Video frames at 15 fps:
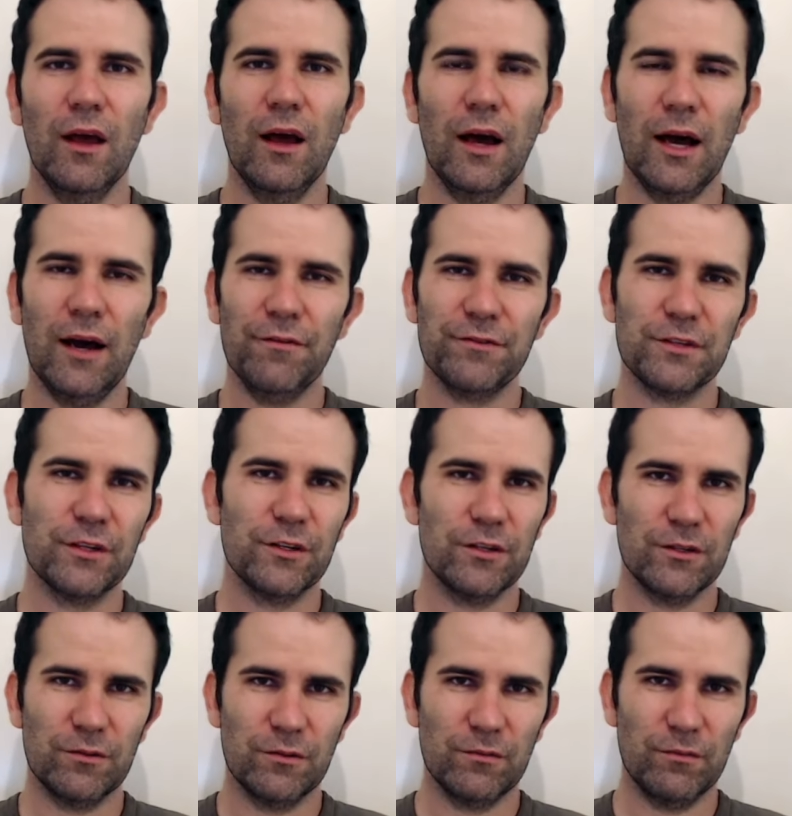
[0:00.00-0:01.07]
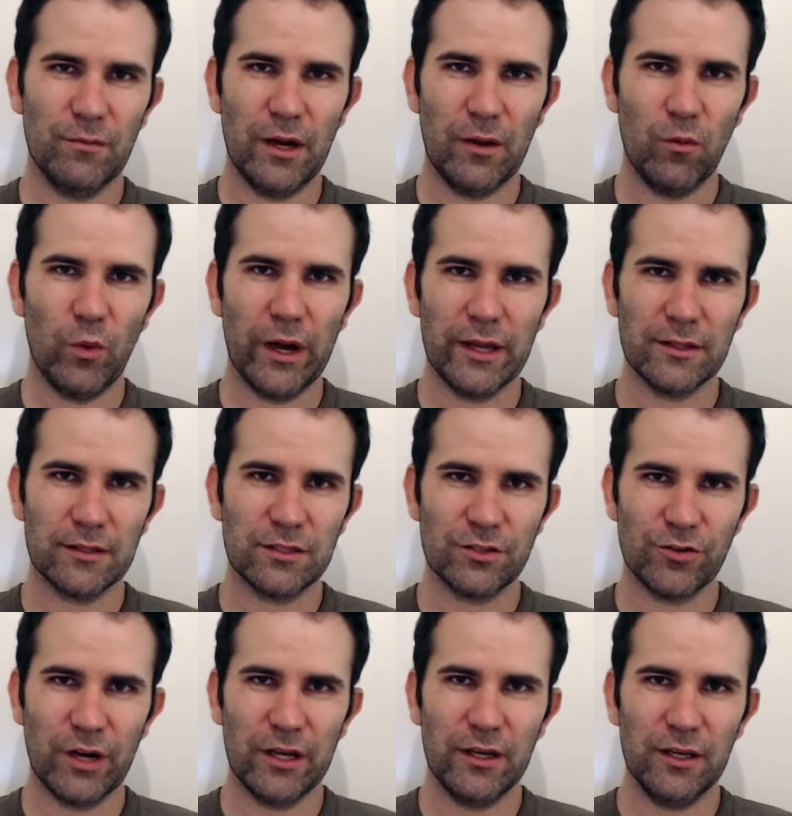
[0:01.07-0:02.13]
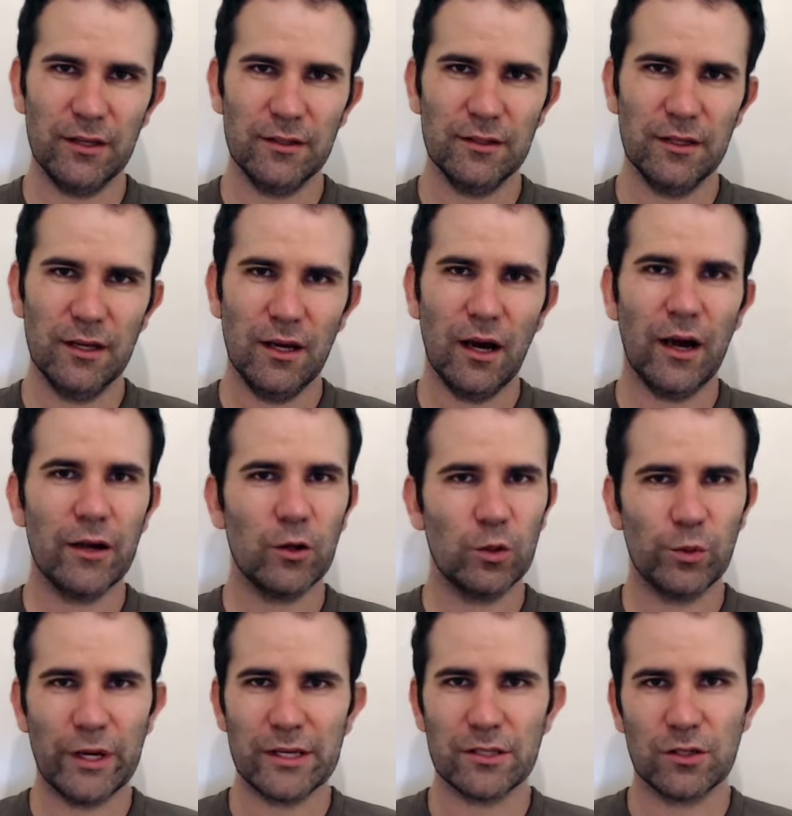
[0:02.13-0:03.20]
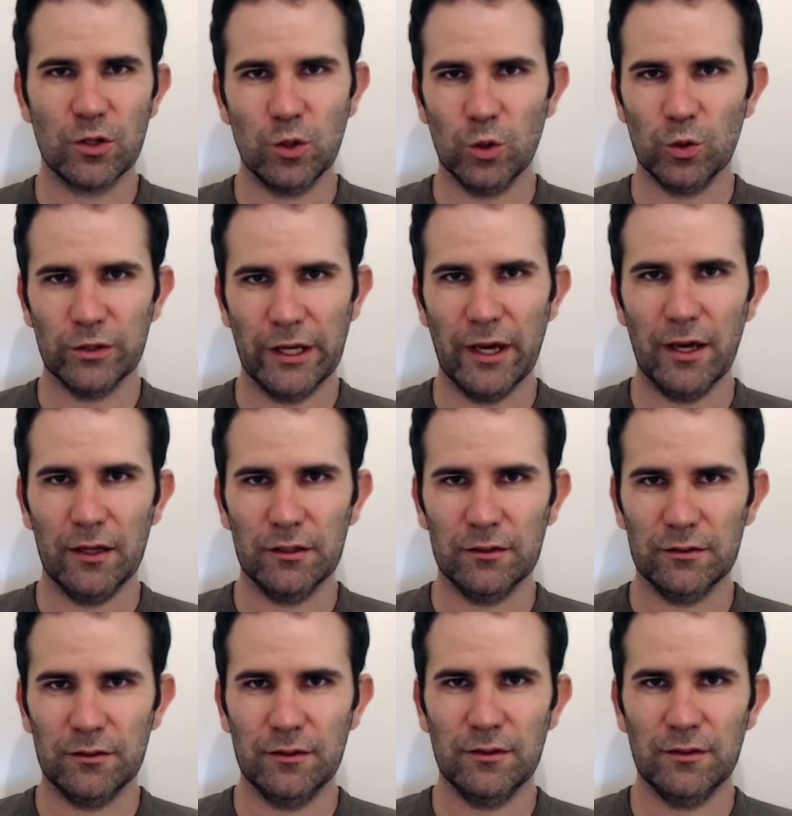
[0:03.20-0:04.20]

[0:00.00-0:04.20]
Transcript: After my weights training, I always cool down.